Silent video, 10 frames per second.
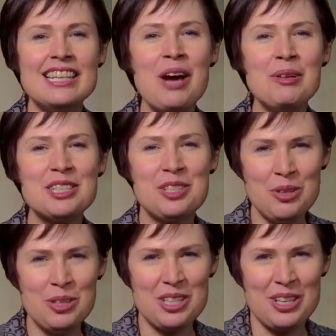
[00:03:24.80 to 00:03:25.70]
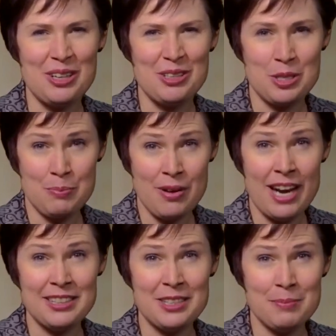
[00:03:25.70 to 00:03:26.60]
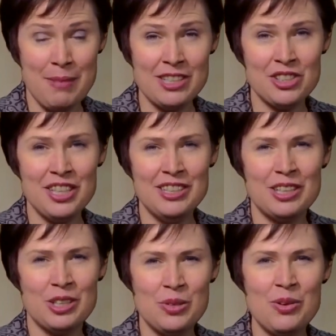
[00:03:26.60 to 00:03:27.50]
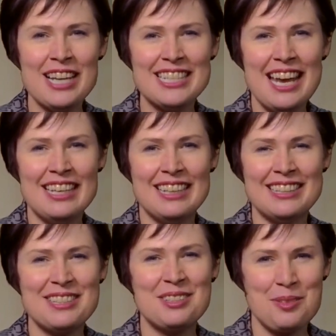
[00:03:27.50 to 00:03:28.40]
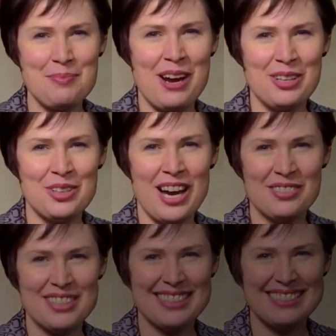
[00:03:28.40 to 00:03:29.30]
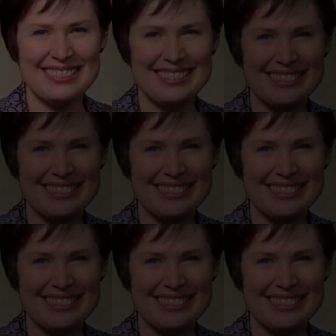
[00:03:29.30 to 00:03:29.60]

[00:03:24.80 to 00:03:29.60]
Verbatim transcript: Now it's your turn to practice matching the correct headings to paragraphs.